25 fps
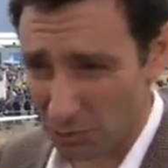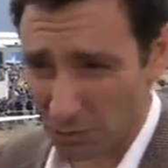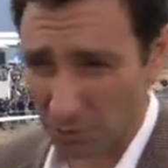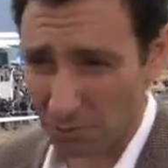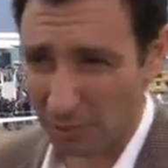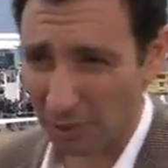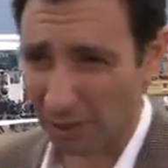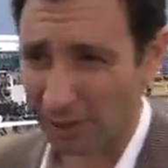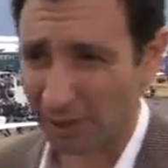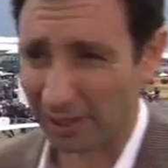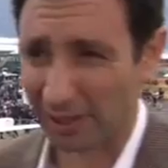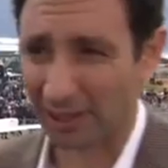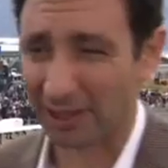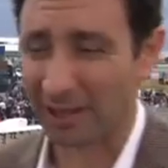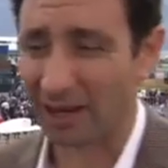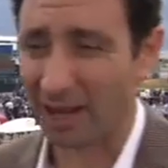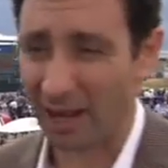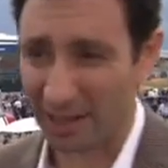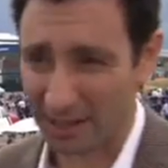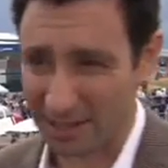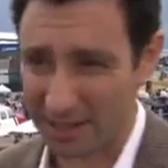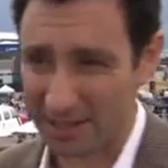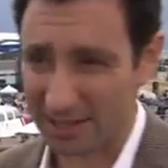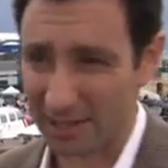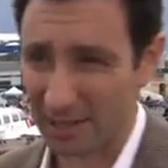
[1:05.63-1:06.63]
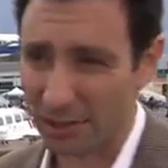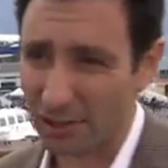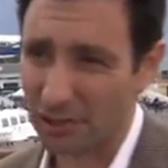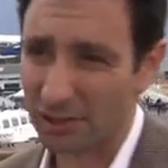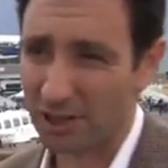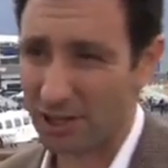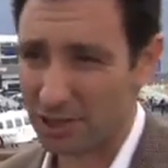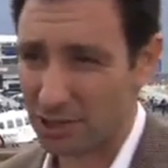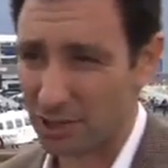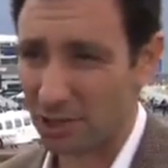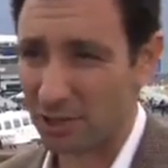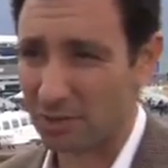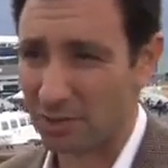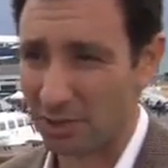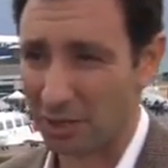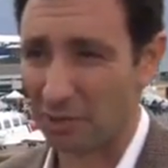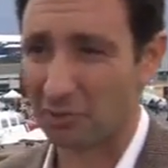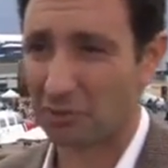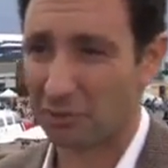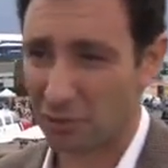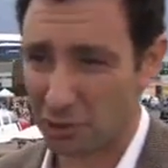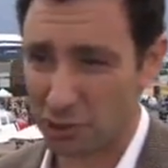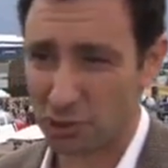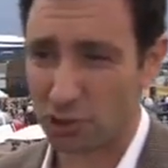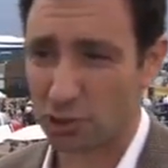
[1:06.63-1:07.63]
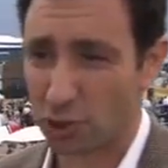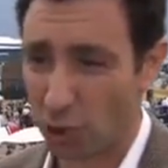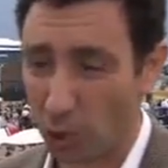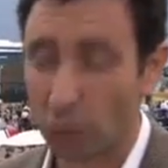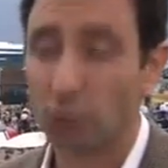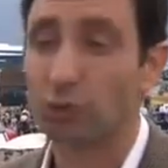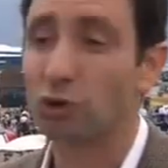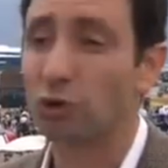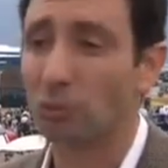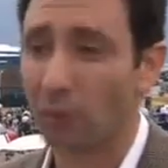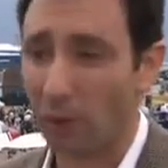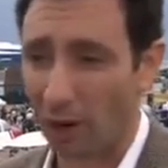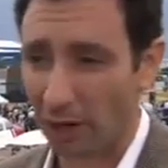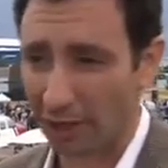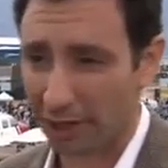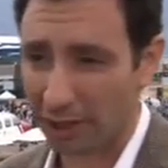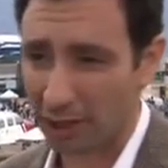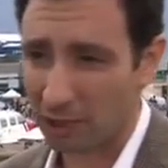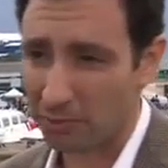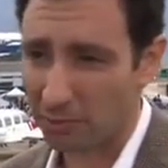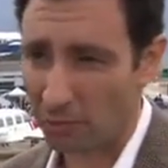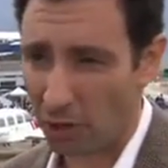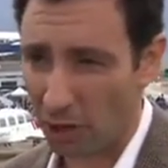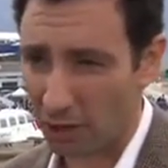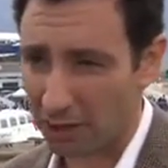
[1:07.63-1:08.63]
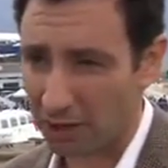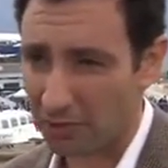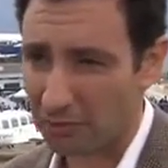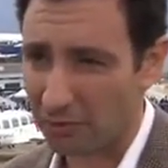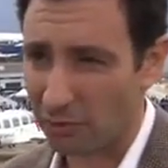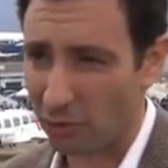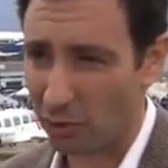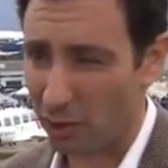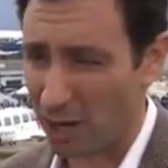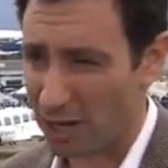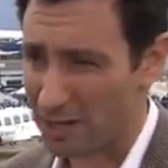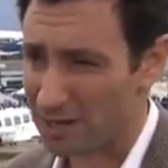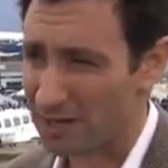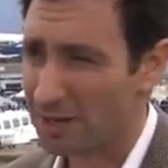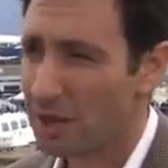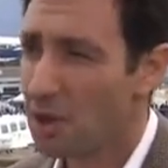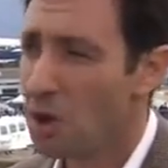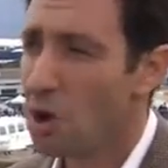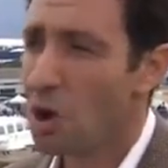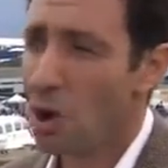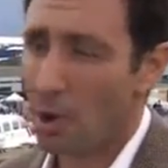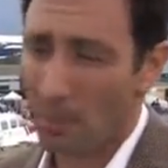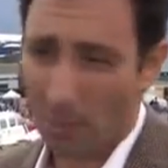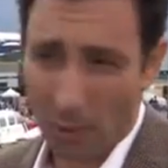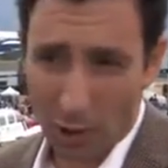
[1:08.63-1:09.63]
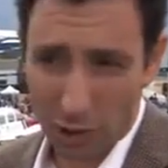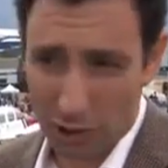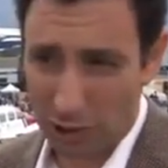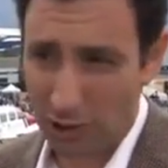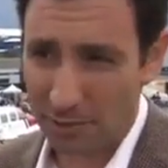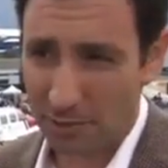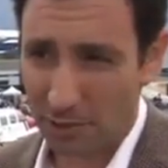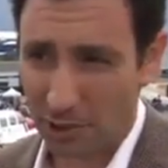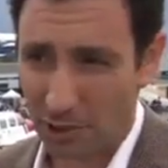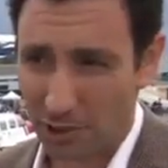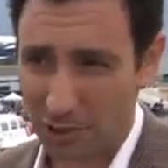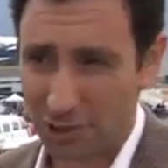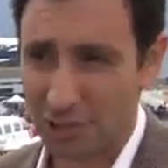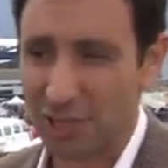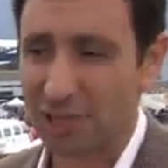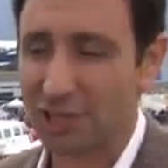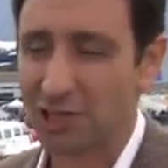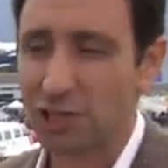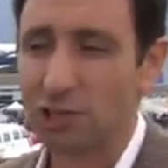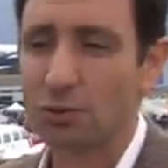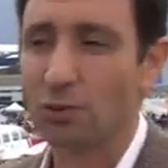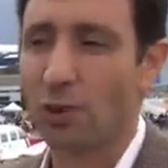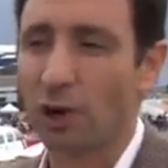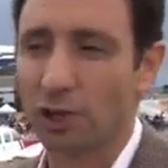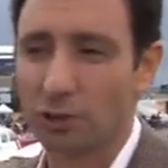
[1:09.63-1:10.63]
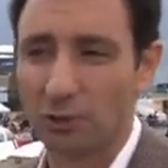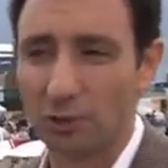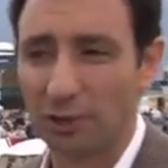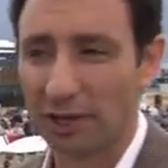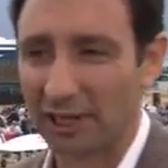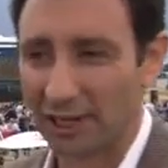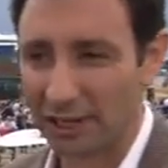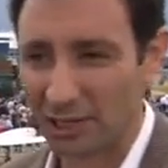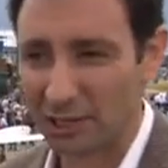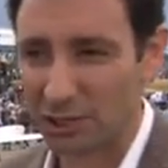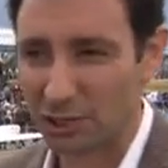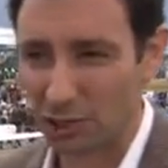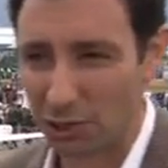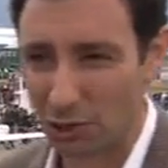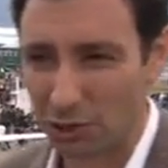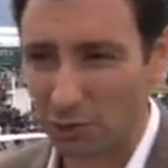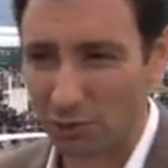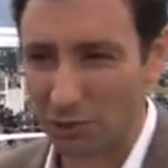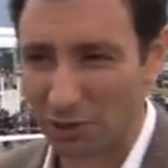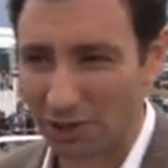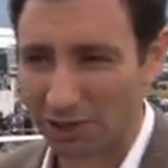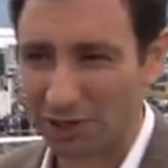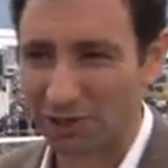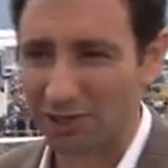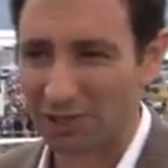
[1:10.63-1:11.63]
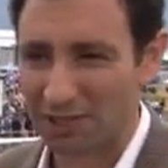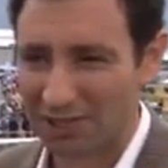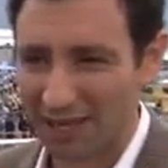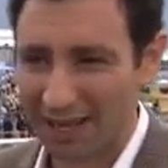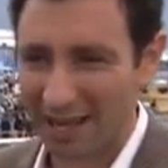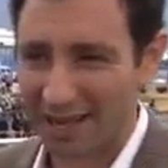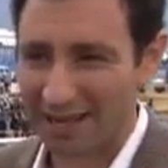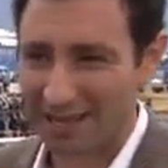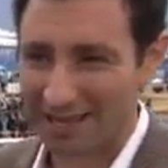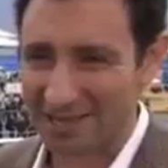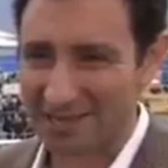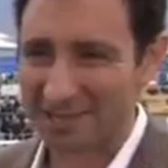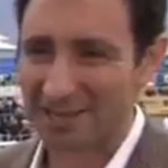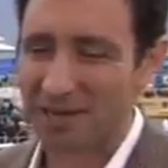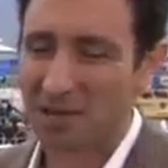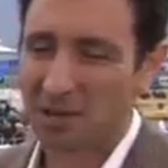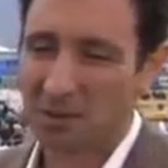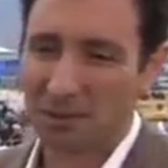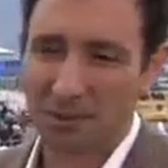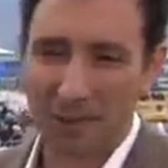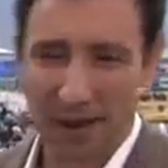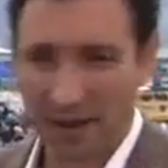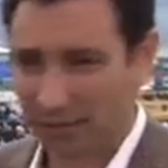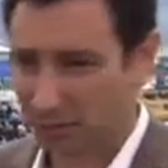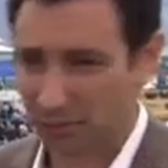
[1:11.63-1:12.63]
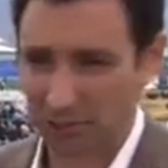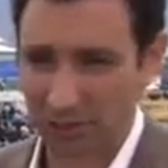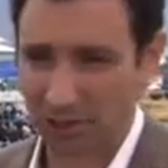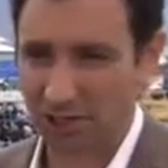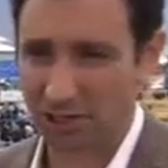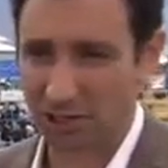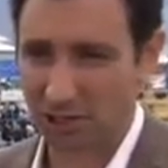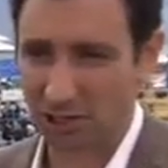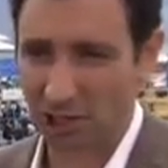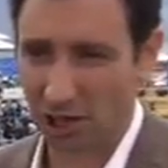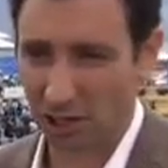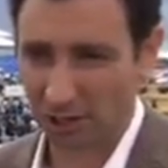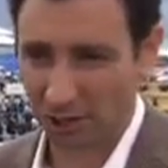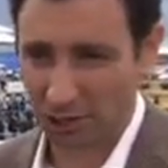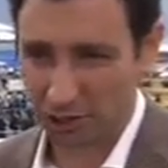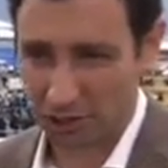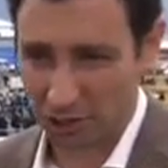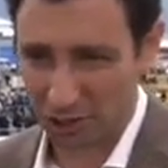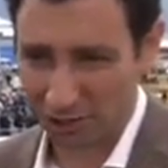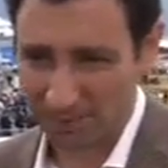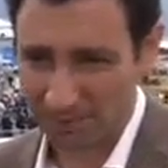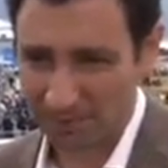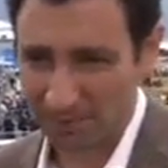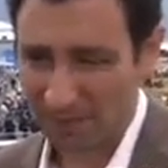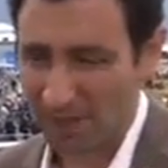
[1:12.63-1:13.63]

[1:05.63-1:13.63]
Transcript: We're building a nine-seater. That's going to be the first go-to-market product for us, mostly because this is what we can do with today's battery technology.